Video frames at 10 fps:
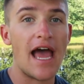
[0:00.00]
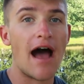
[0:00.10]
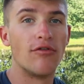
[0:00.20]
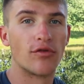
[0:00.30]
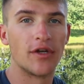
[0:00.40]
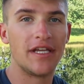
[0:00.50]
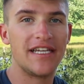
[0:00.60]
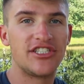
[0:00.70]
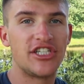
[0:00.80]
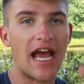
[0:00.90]
I will
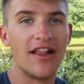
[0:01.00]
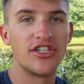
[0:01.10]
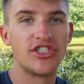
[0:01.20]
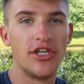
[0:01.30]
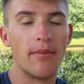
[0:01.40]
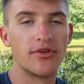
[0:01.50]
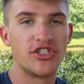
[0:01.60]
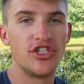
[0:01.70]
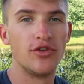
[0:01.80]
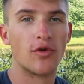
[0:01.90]
release challenge number
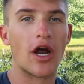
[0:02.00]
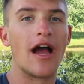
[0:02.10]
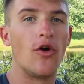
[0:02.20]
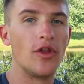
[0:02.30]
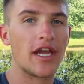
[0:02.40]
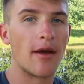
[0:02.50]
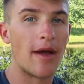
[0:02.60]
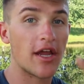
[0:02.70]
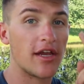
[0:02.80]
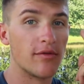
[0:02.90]
two where I only come
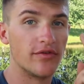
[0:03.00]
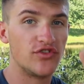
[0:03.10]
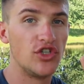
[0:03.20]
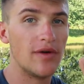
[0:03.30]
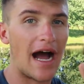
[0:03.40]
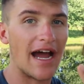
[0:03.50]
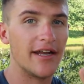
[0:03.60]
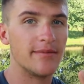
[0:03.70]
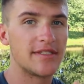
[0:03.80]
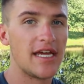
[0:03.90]
out here with two
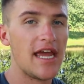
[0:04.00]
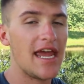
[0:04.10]
items